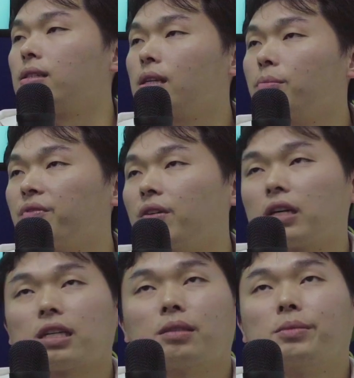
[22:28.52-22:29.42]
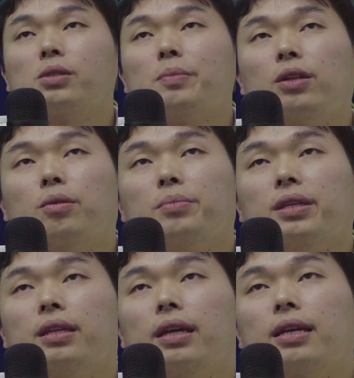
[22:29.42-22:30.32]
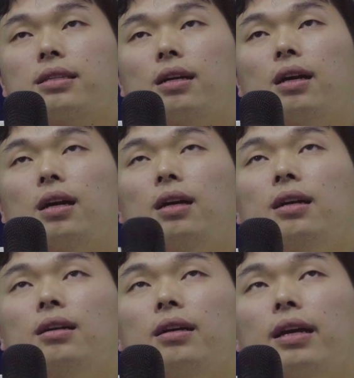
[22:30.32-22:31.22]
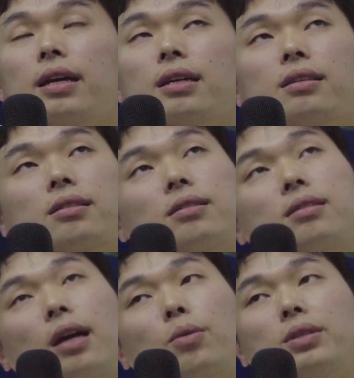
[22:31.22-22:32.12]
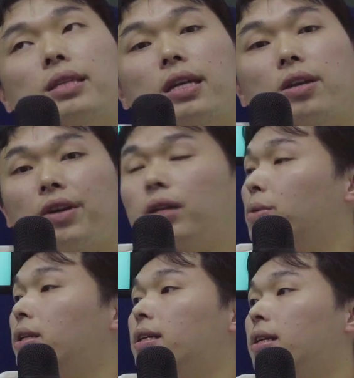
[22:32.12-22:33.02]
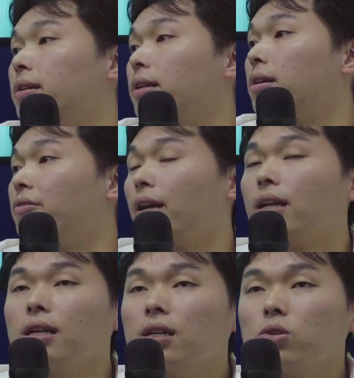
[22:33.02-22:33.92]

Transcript: that some of our customers may not be as uh, as I would say credit worthy, right? Right.